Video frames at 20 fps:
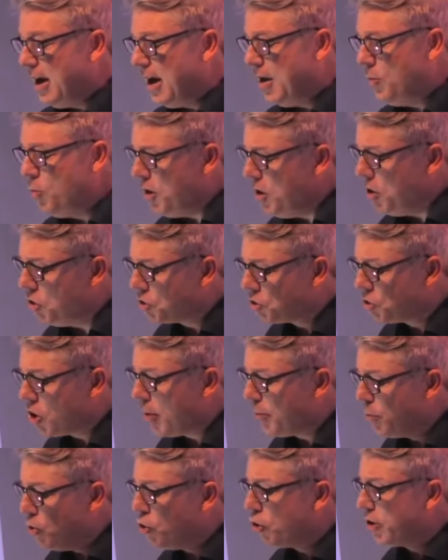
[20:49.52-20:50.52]
And when you
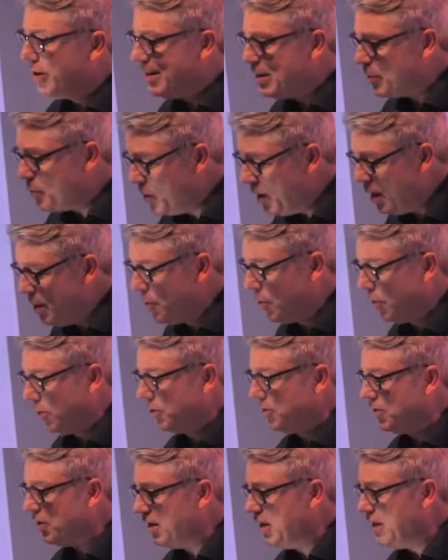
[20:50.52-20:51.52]
stop looking to
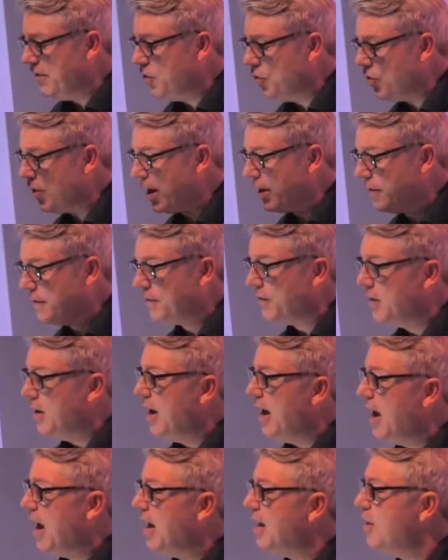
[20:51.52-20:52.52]
people to give you
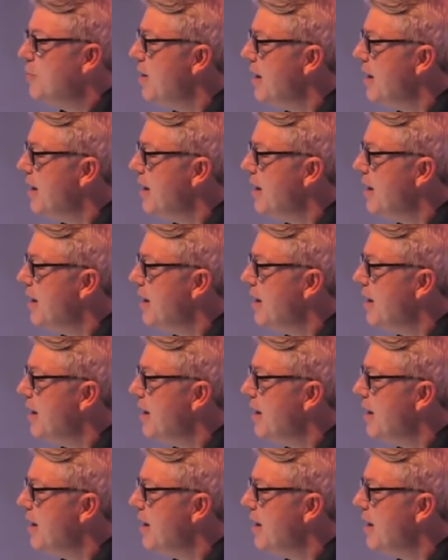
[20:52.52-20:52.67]
life, an